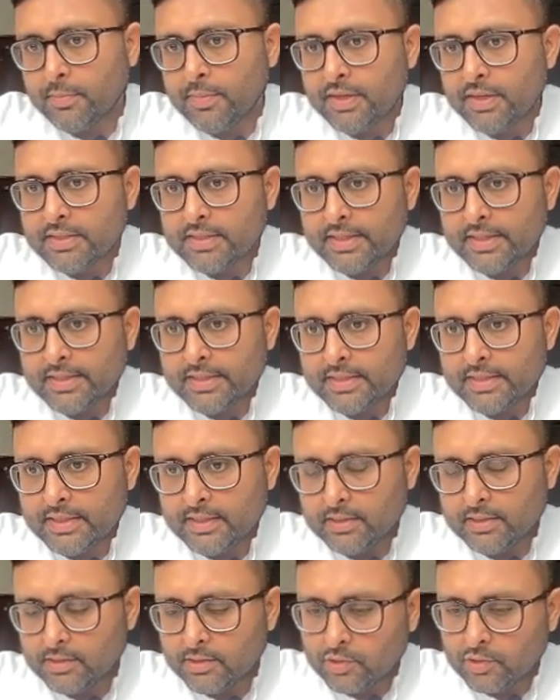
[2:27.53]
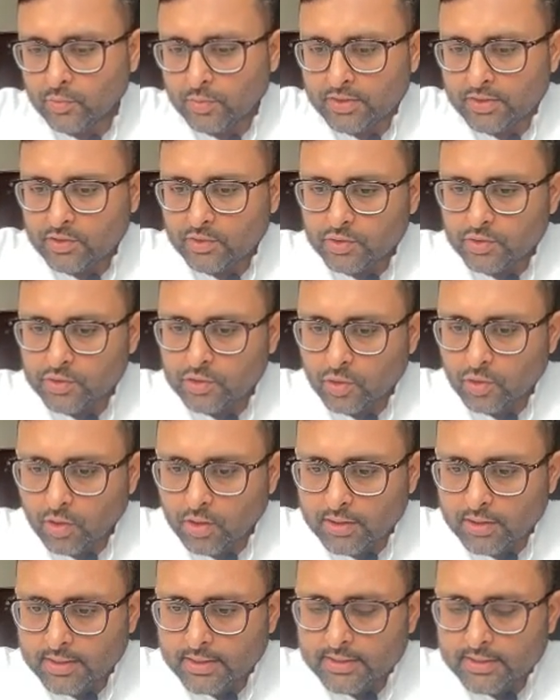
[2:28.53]
Plus 18. So once you
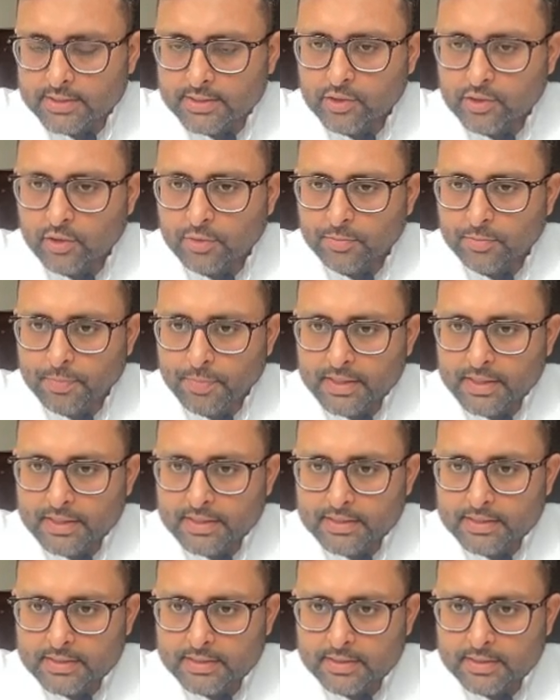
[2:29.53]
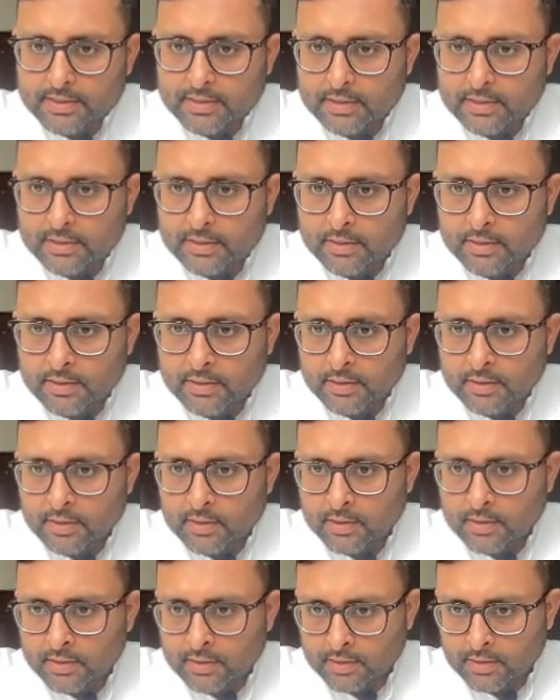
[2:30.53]
solve this, your PS
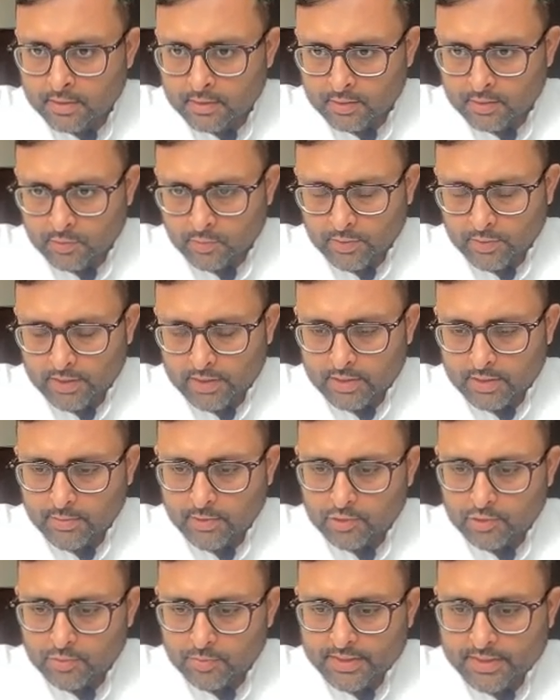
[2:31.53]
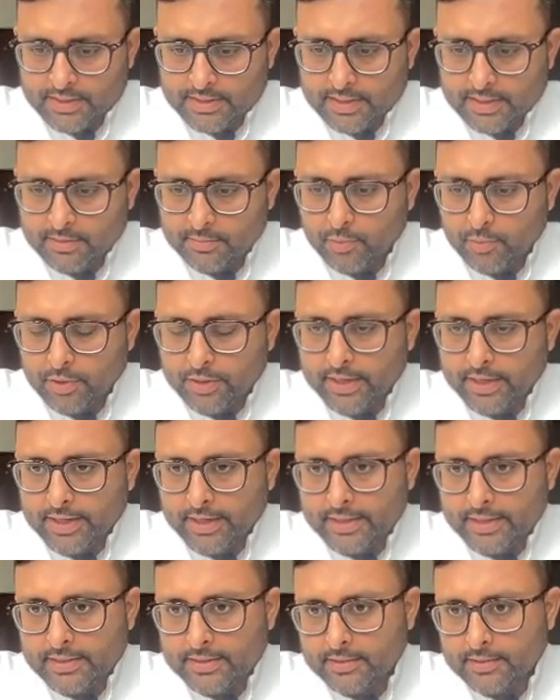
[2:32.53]
will come out to be
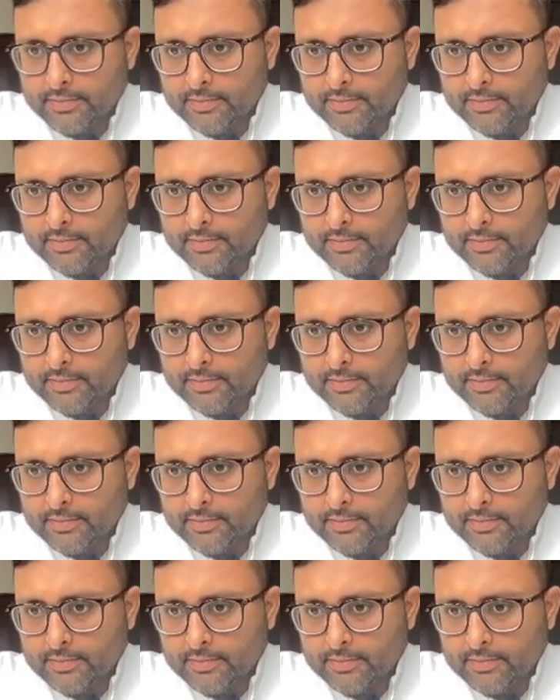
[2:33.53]
10.8.